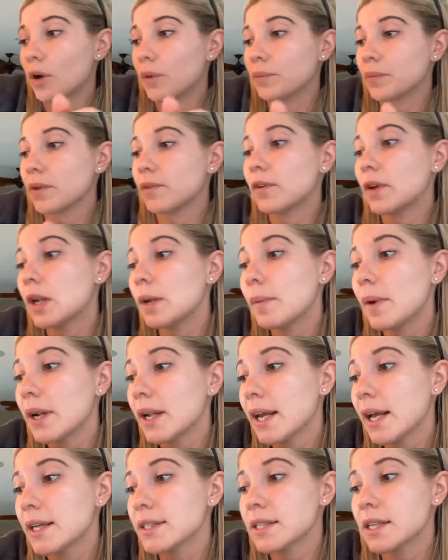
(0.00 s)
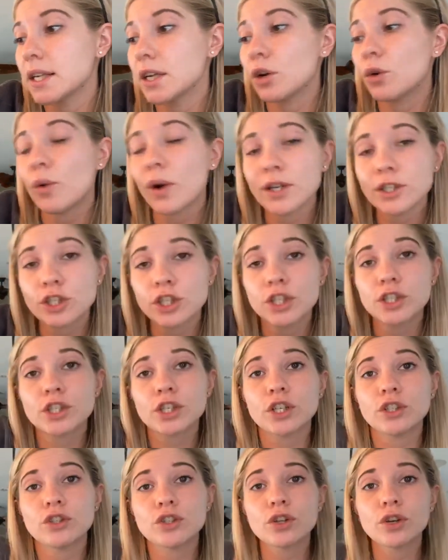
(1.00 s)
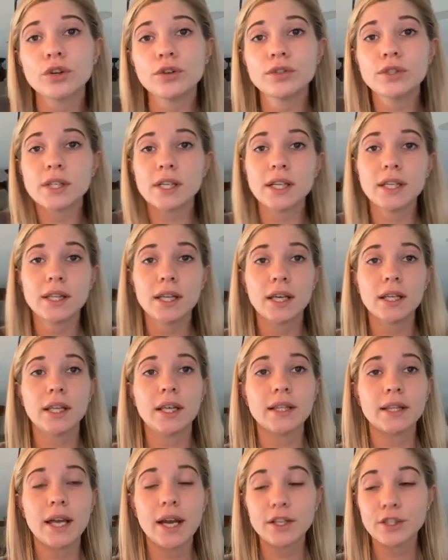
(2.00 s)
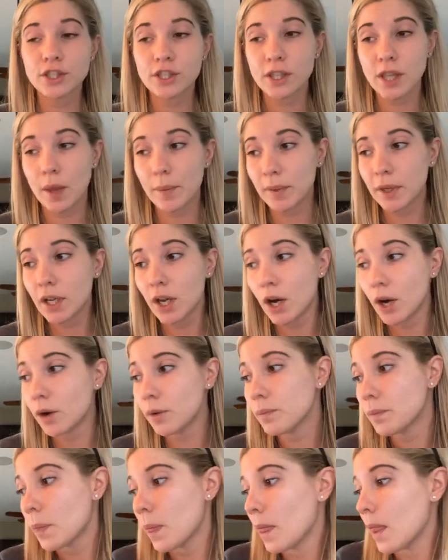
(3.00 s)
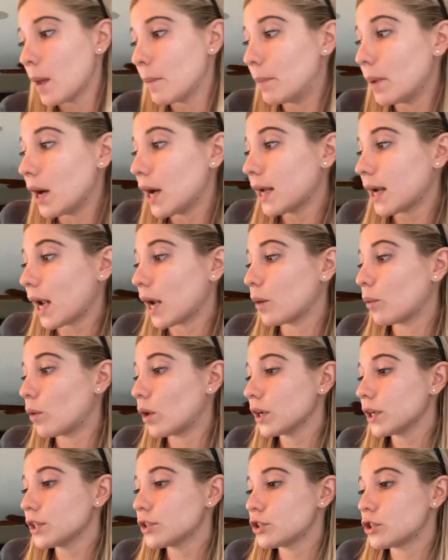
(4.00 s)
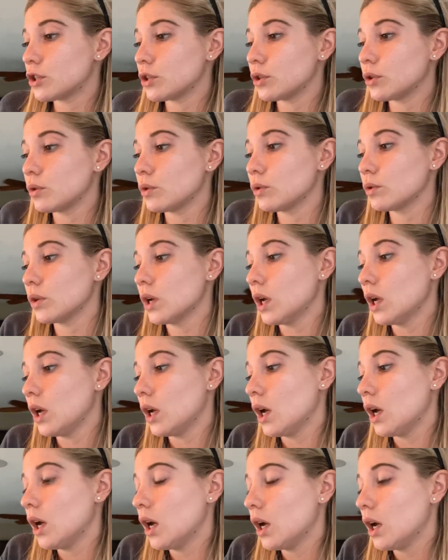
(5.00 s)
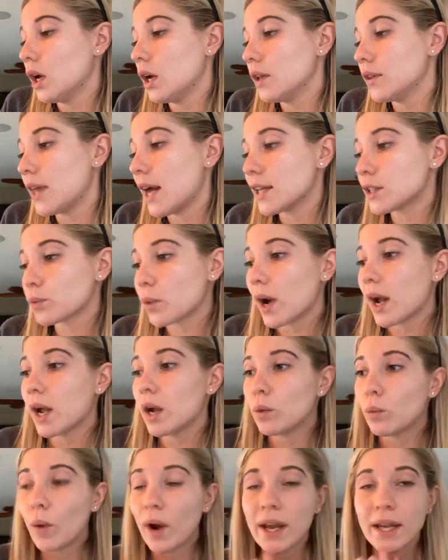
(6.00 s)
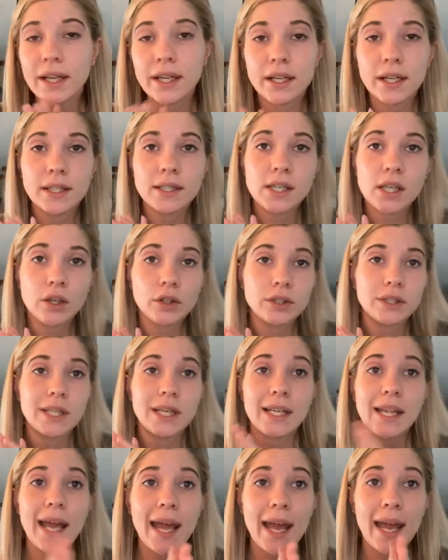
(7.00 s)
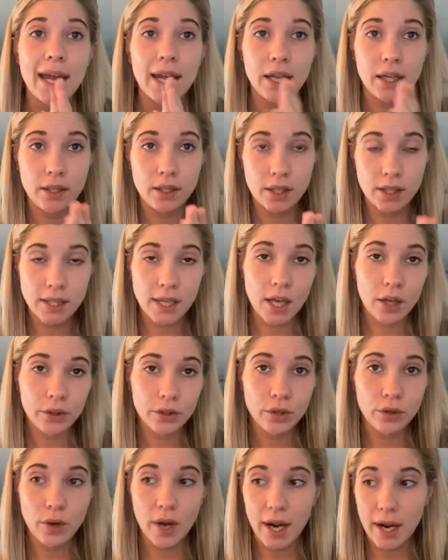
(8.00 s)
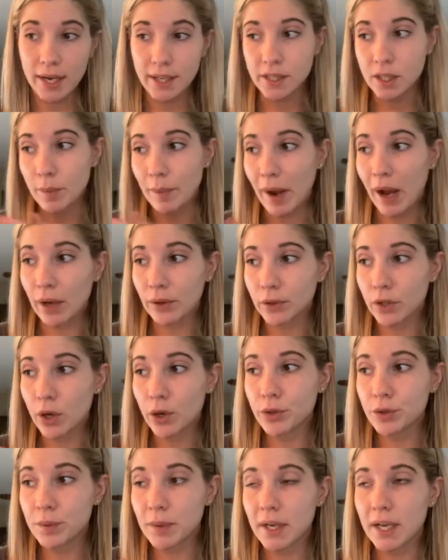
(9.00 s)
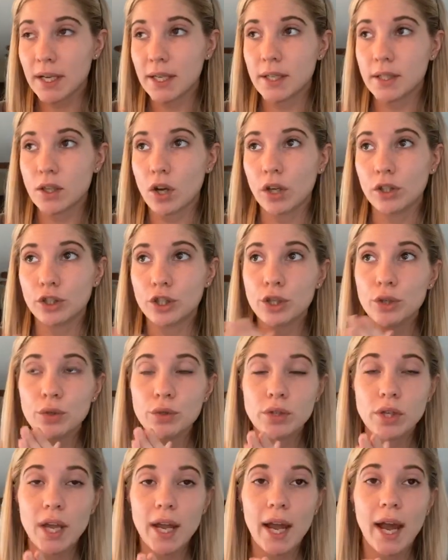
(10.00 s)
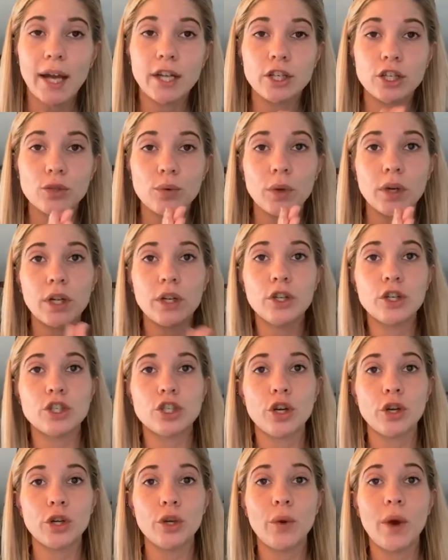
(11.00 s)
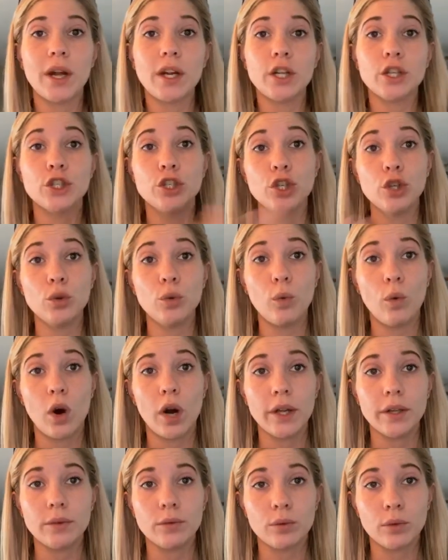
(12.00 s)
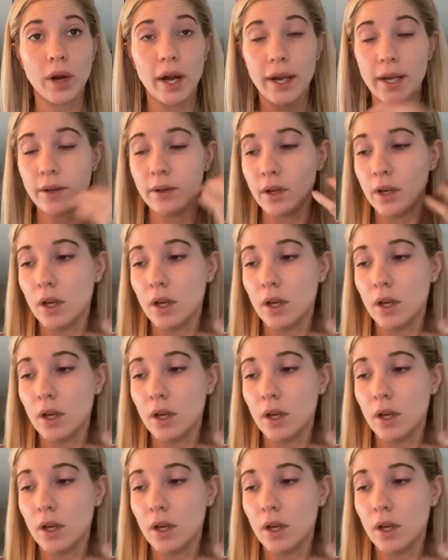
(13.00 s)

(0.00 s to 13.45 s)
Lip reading: if anybody has any questions, concerns, anything like that, just let me know. But I wanted to... That's why I waited until today to tell you guys about those, because on Tuesday, I just wanted to show you how to do one, right?